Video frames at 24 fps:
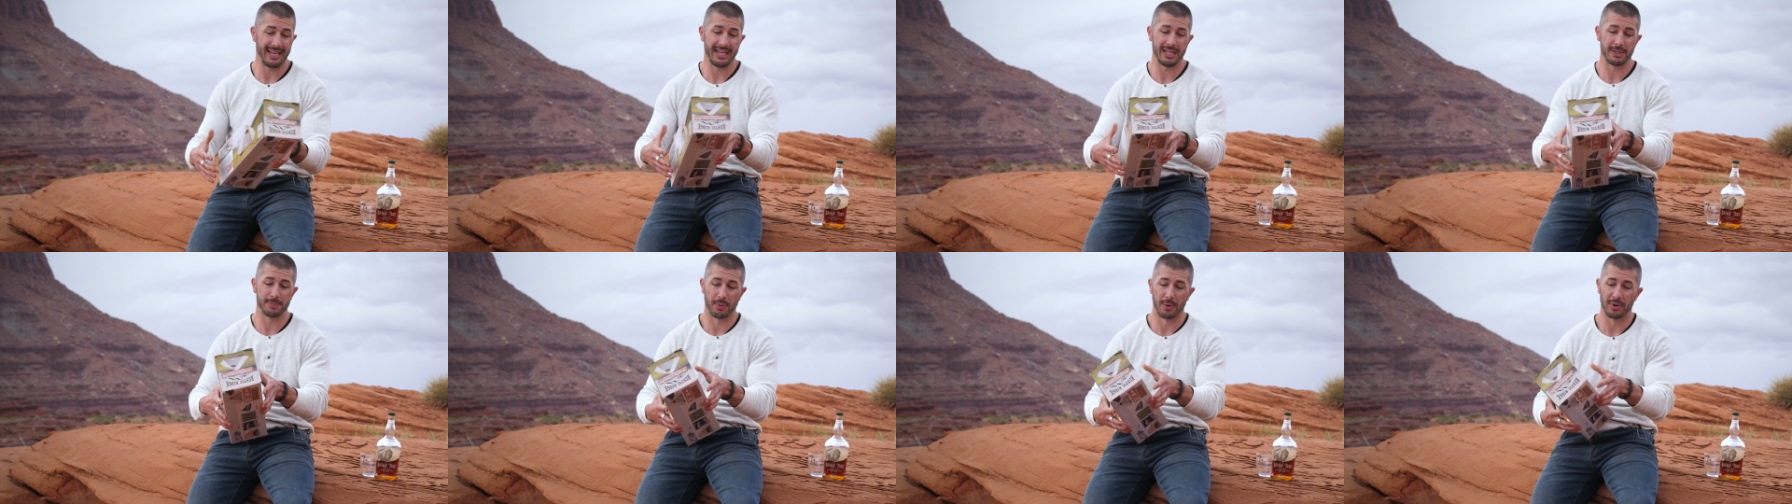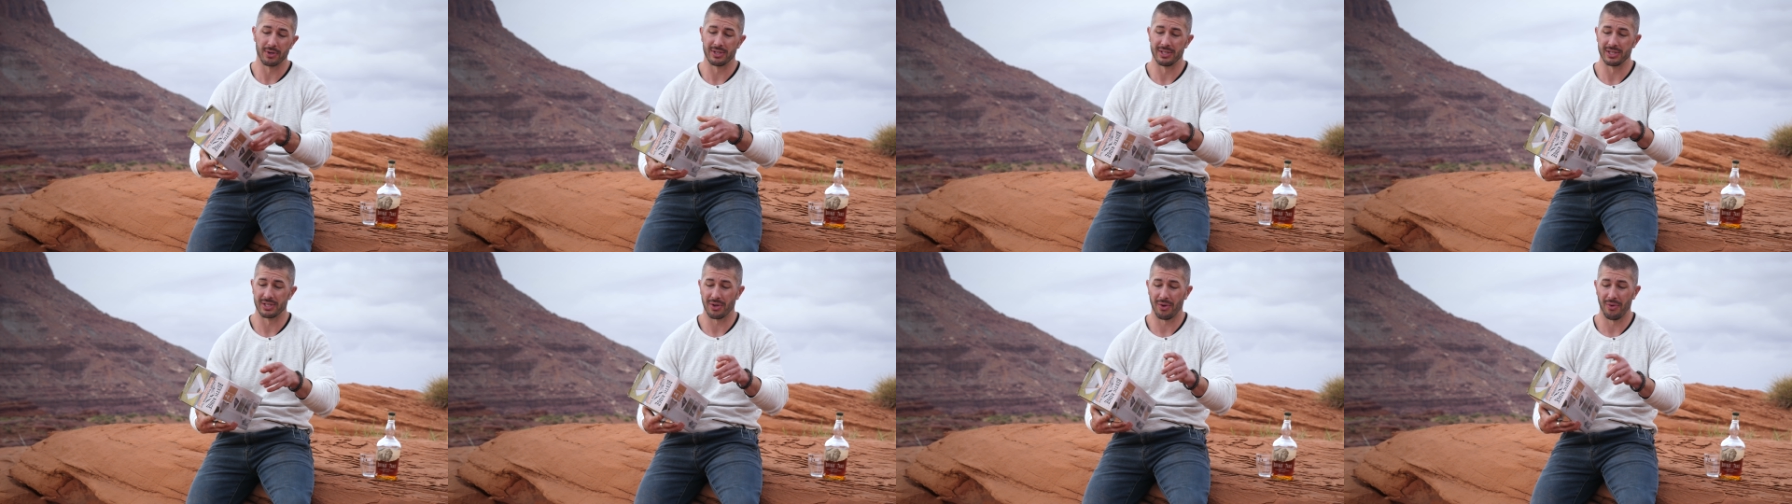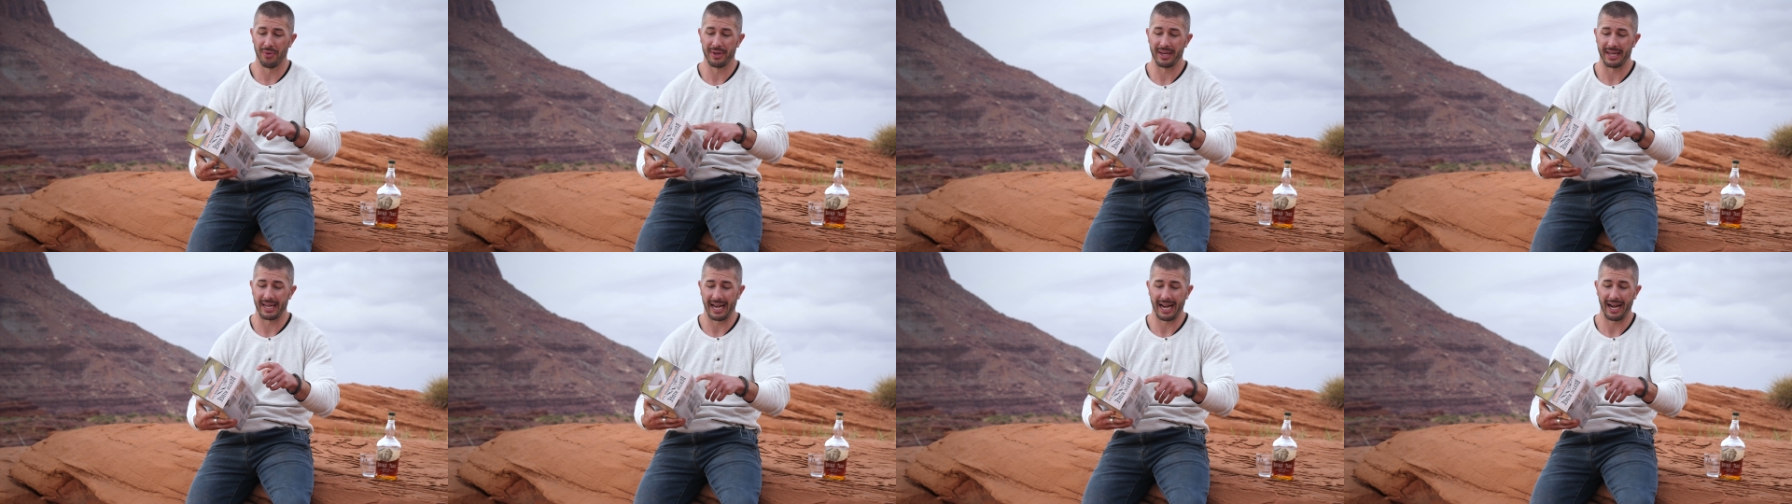each person's
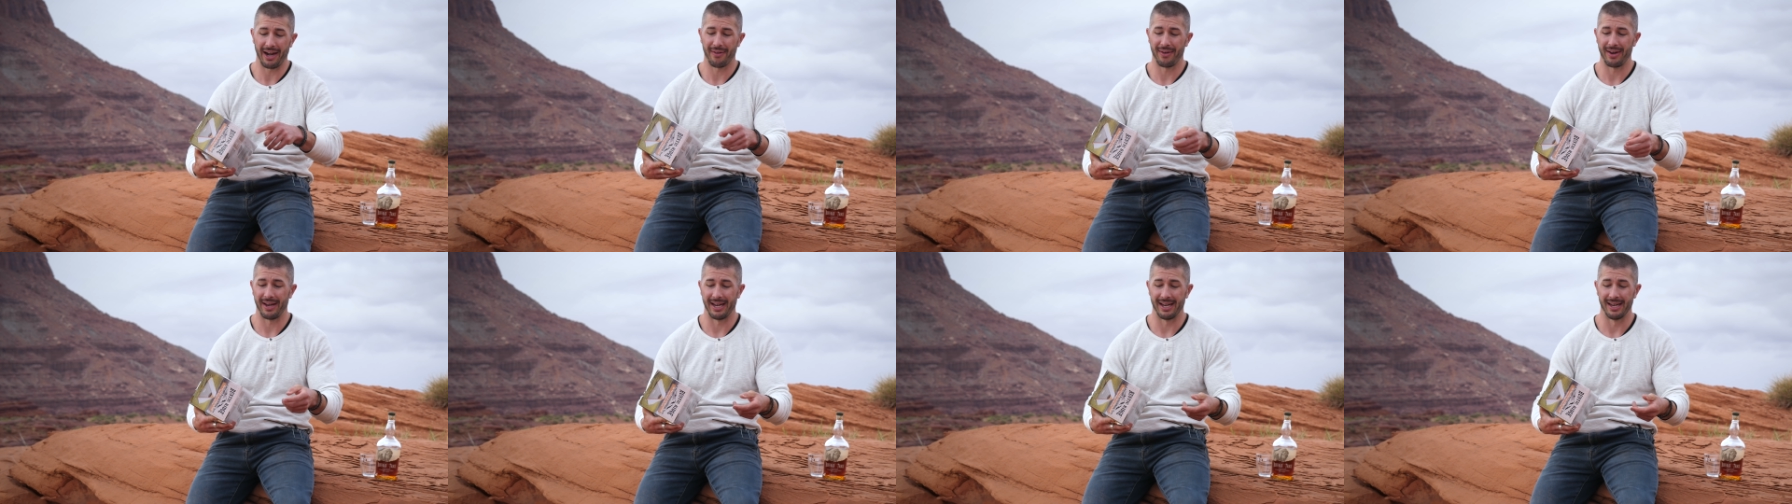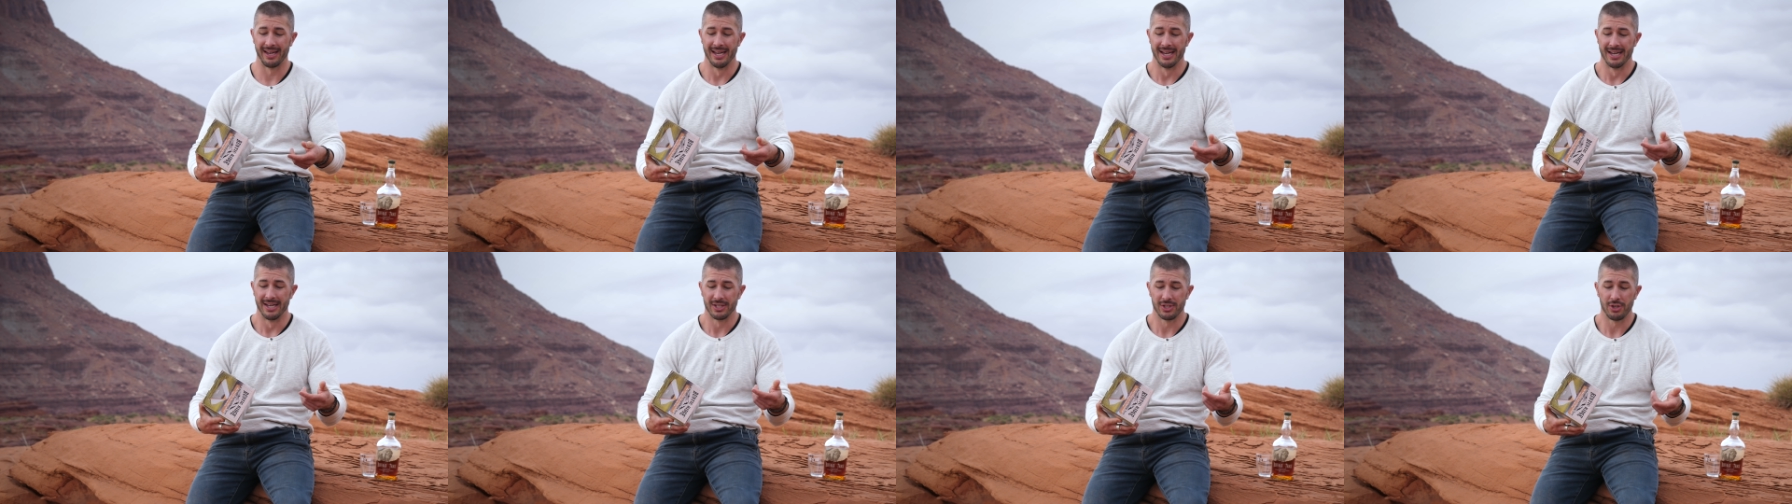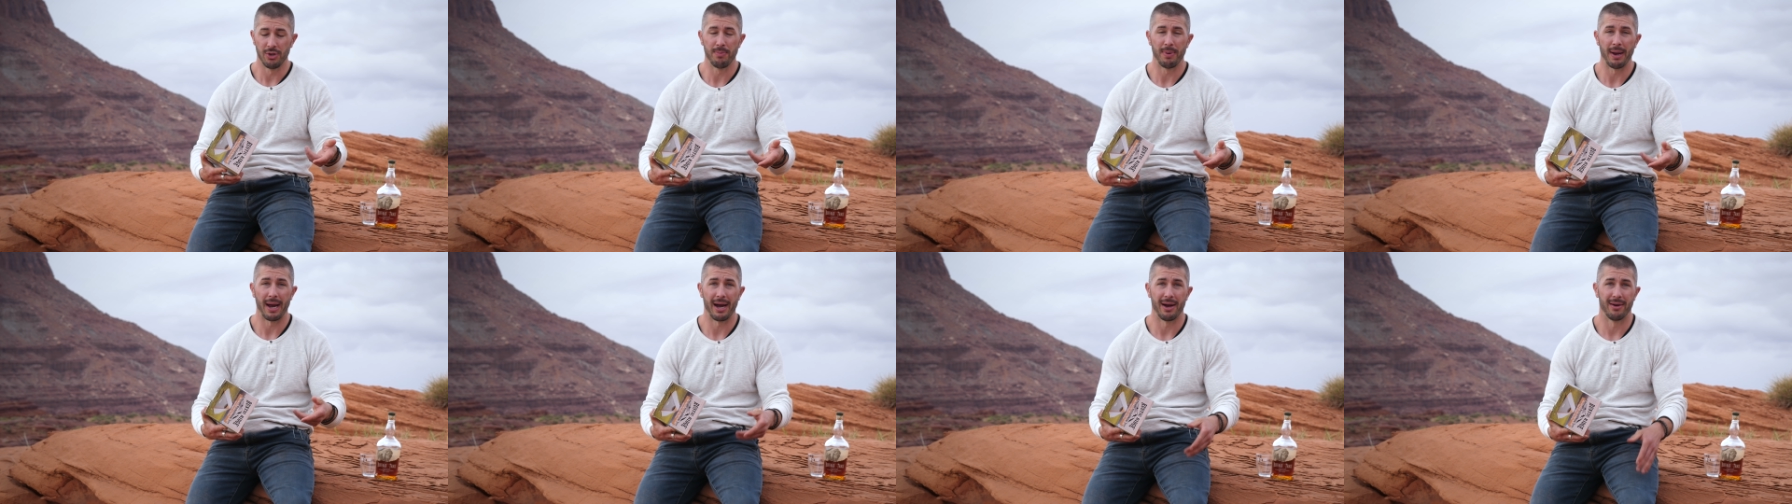only carrying
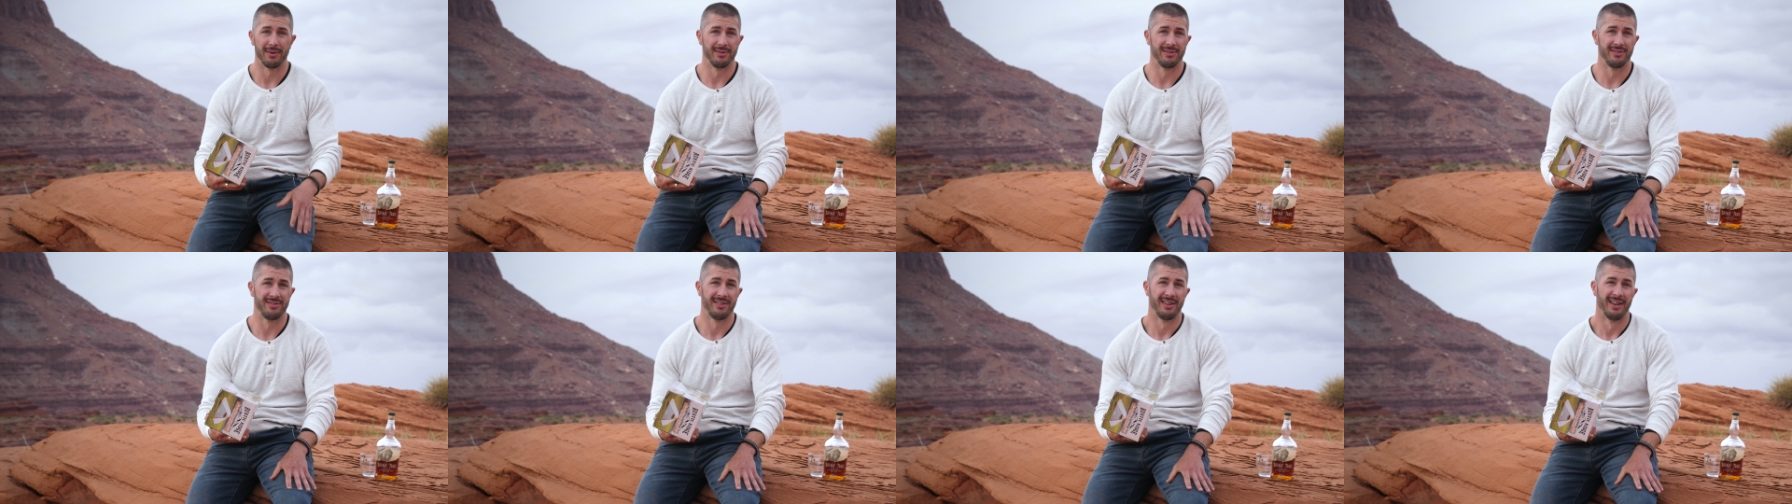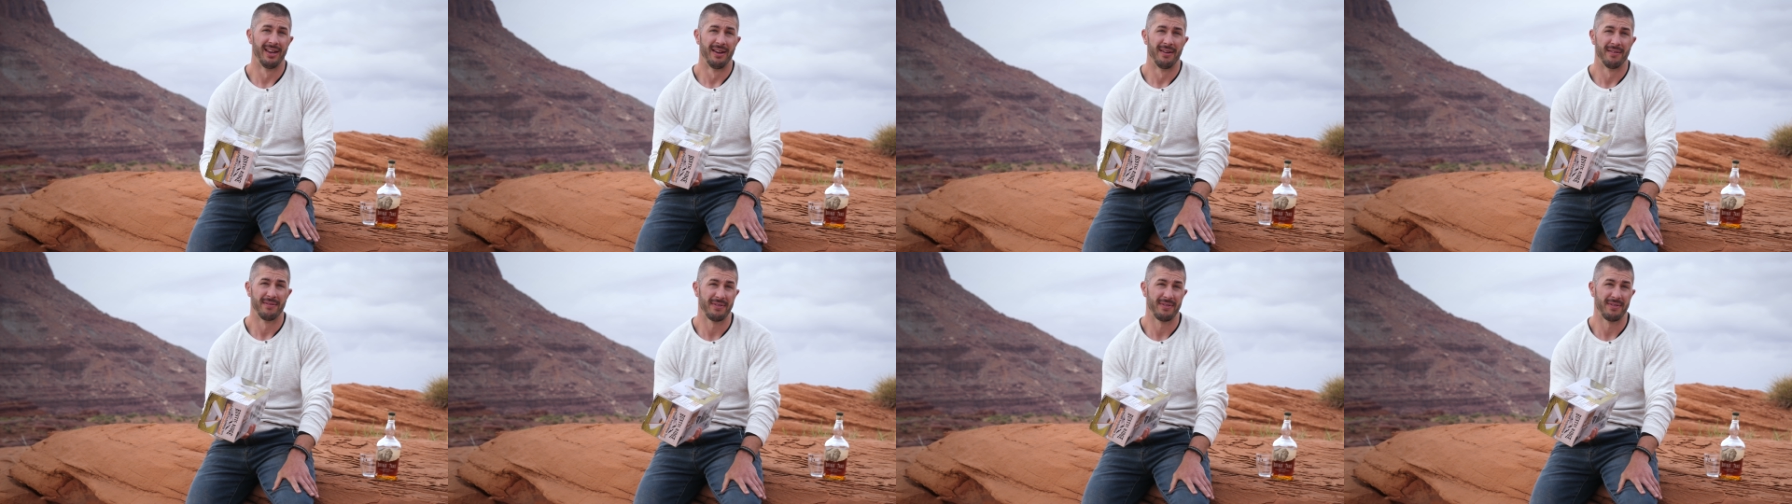two pounds,